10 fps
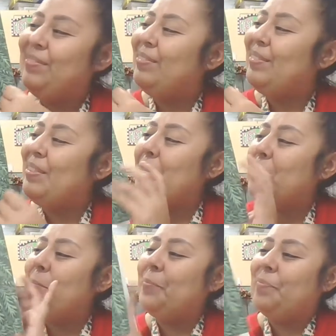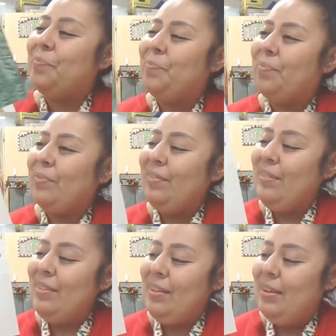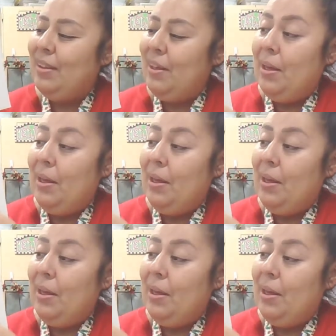Nothing is said.